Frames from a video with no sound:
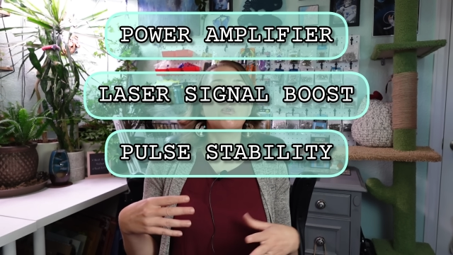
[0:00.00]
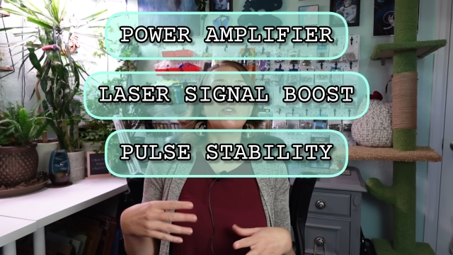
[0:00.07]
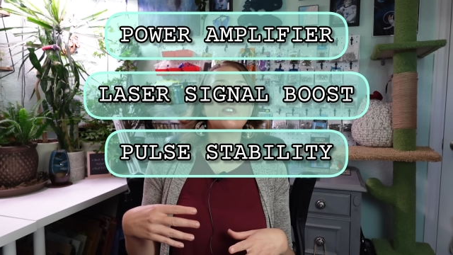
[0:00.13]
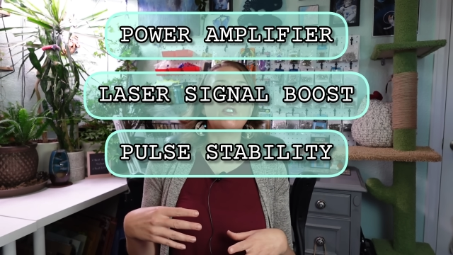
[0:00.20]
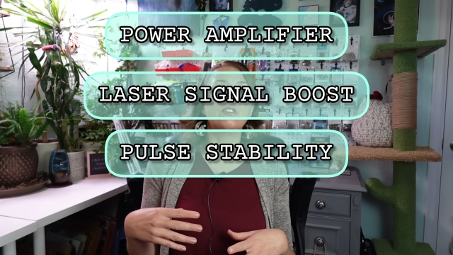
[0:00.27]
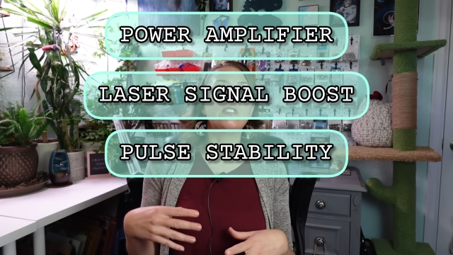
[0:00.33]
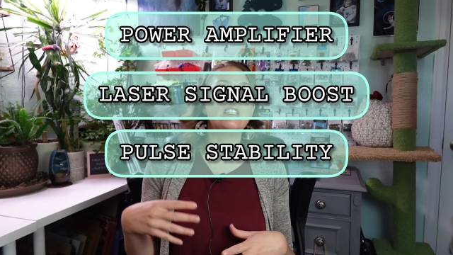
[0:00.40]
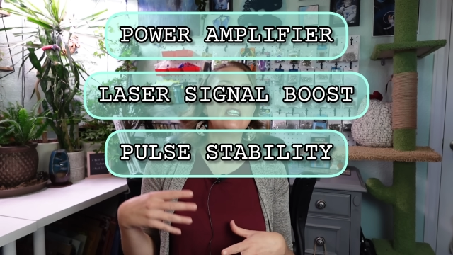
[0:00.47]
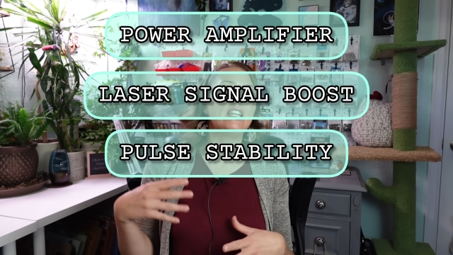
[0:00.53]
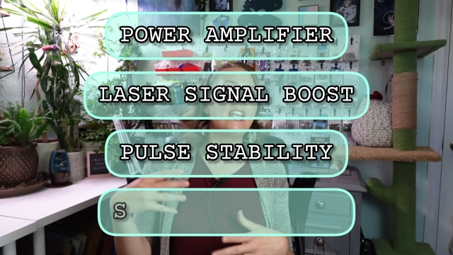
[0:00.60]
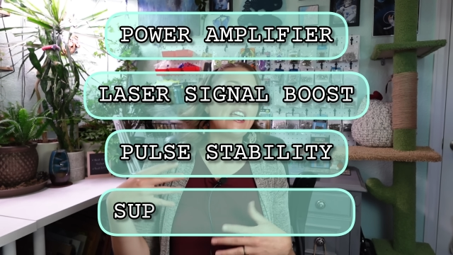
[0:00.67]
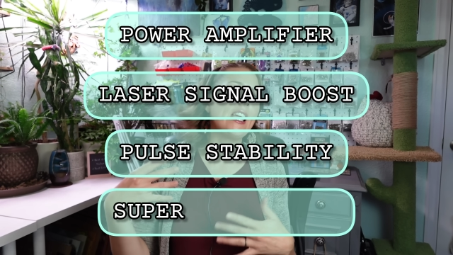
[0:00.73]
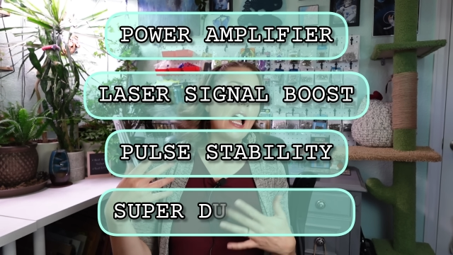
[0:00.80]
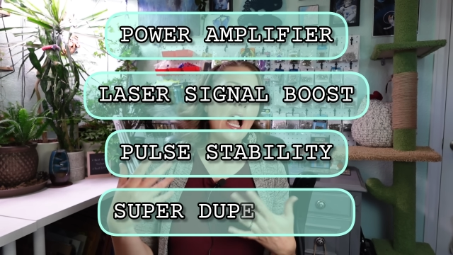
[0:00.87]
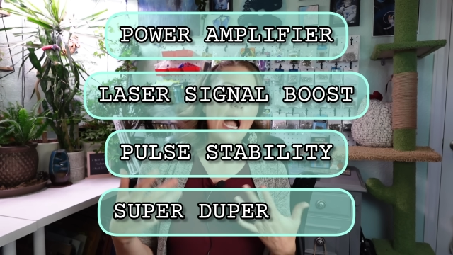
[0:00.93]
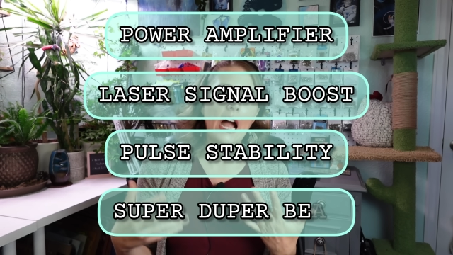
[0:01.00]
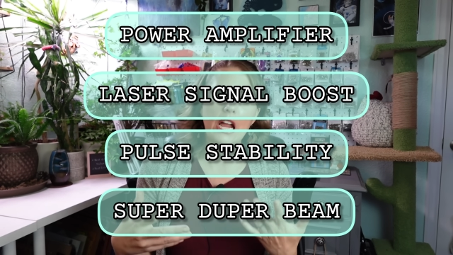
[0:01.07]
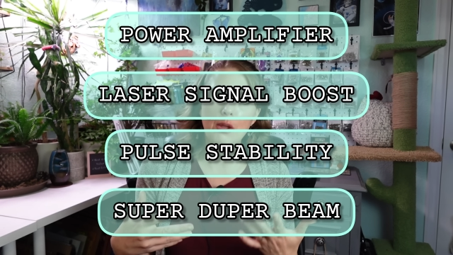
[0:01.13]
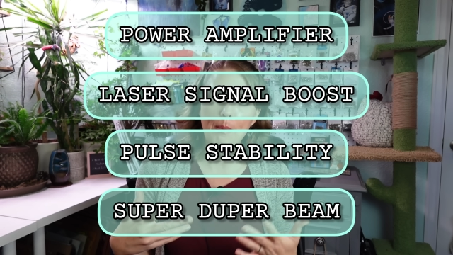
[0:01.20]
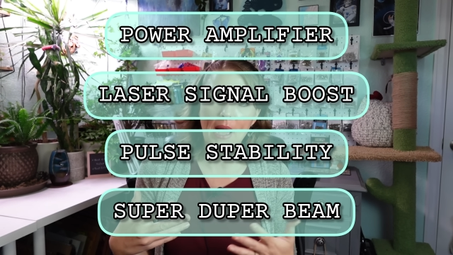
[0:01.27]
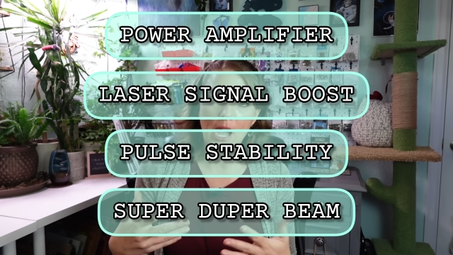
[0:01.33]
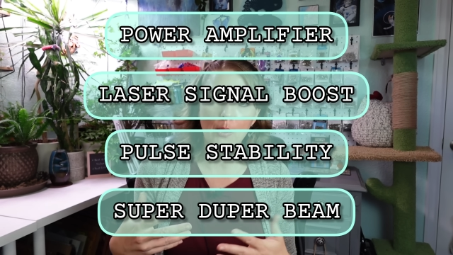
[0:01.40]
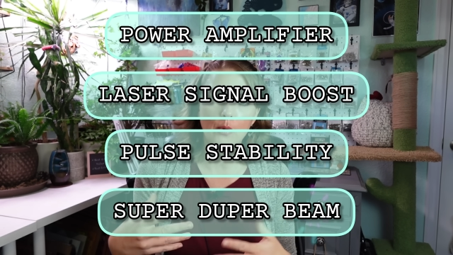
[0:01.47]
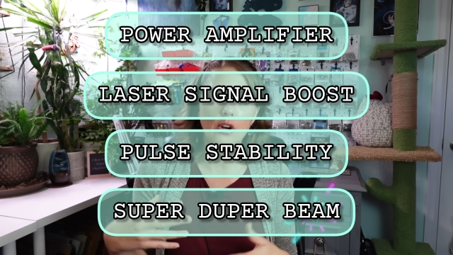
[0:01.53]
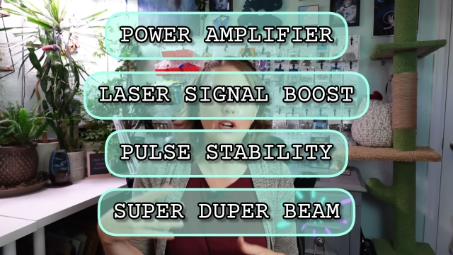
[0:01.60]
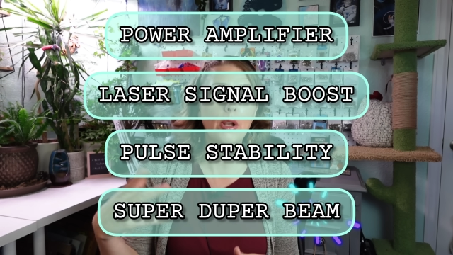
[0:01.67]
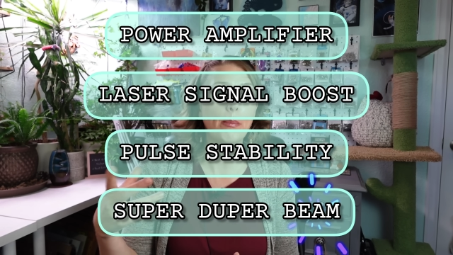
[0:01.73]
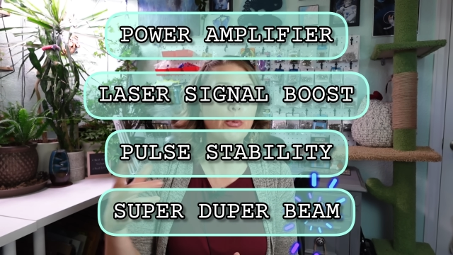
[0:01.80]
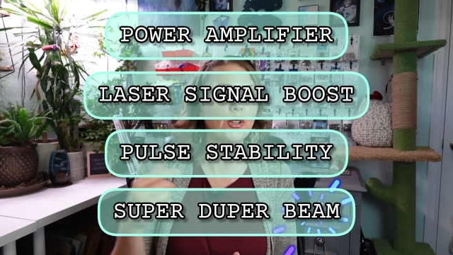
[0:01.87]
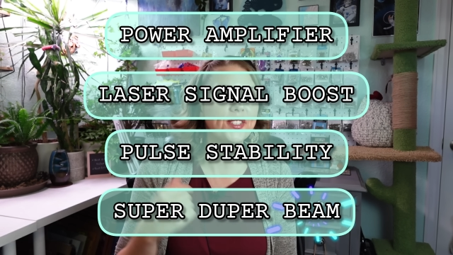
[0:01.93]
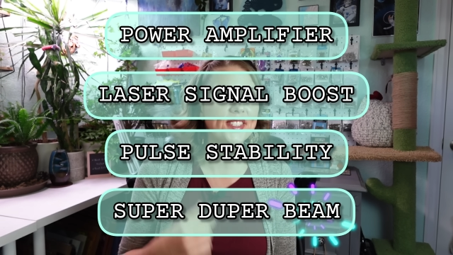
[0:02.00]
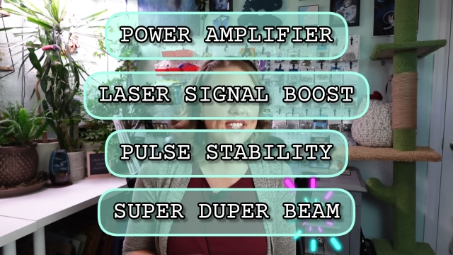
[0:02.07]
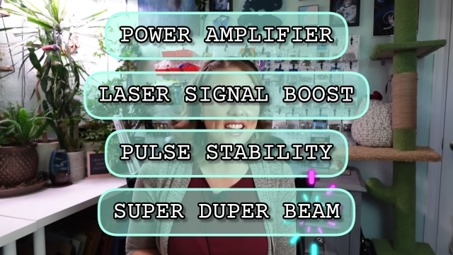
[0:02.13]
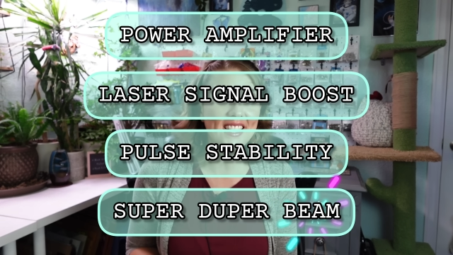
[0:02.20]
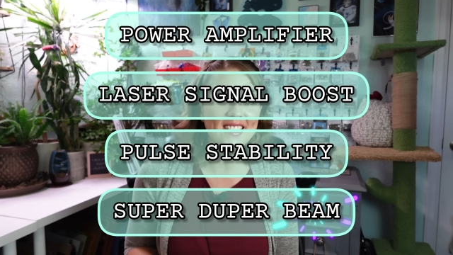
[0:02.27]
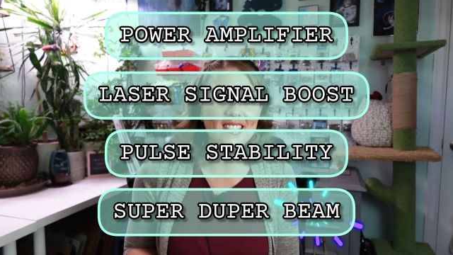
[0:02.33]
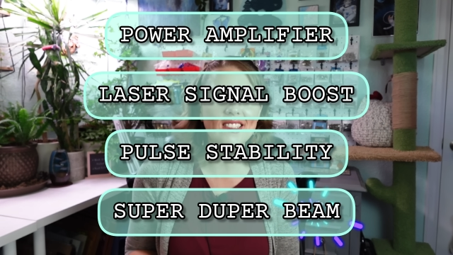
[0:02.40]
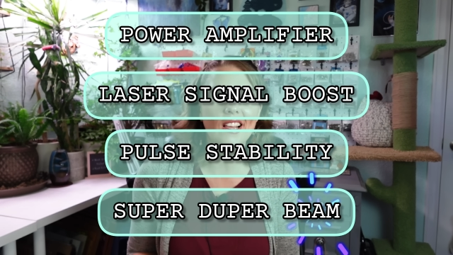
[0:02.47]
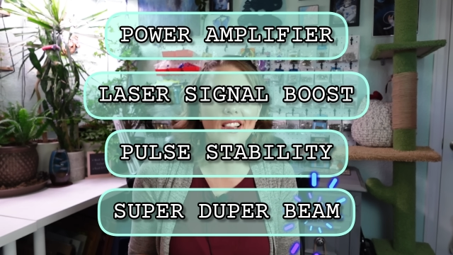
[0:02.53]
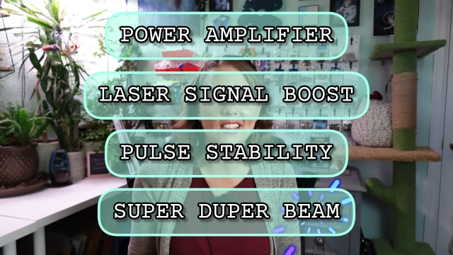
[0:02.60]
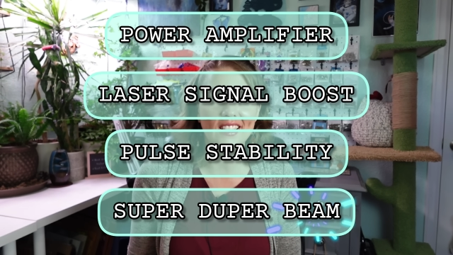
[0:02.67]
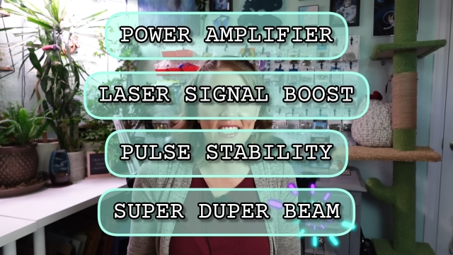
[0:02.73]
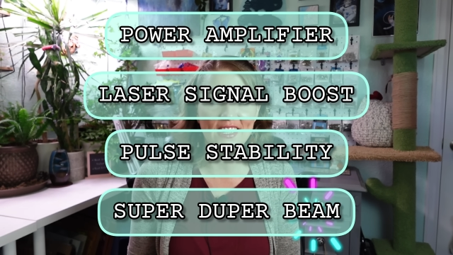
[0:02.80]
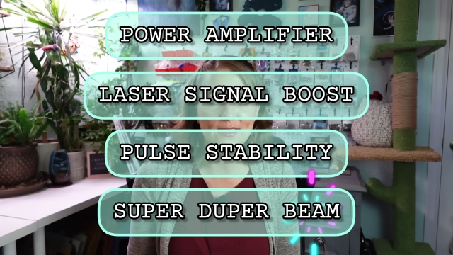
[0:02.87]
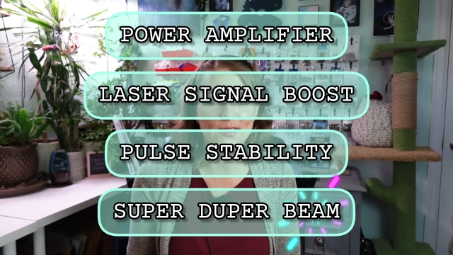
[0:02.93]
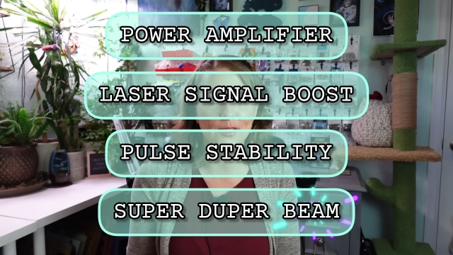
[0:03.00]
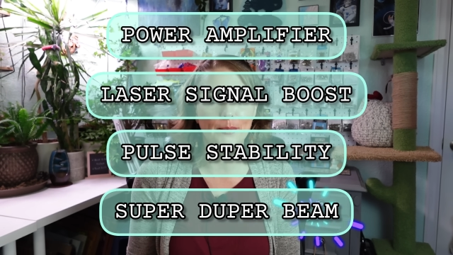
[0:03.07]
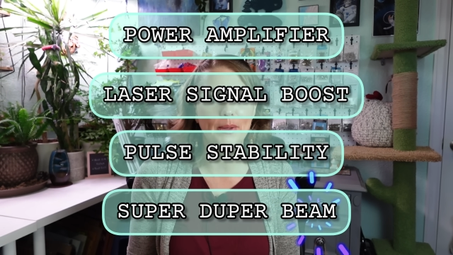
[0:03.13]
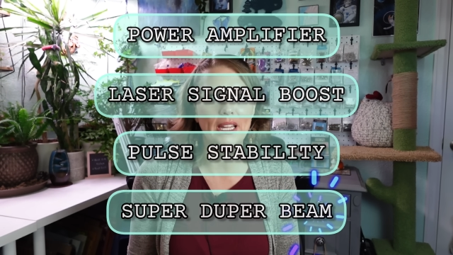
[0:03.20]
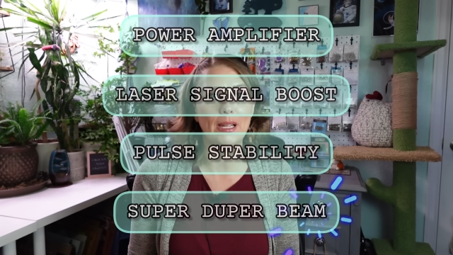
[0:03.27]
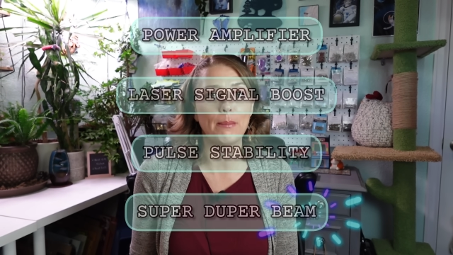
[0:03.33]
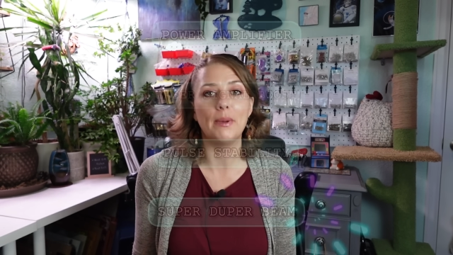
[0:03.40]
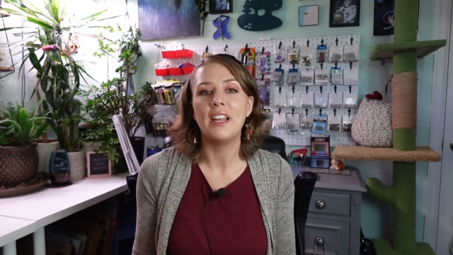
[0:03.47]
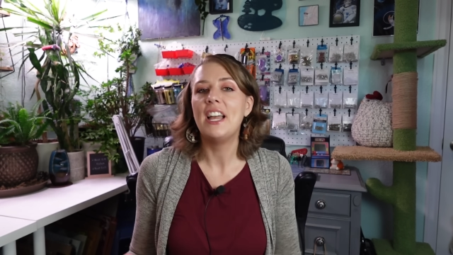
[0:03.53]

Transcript: Nobody's mouth can be seen.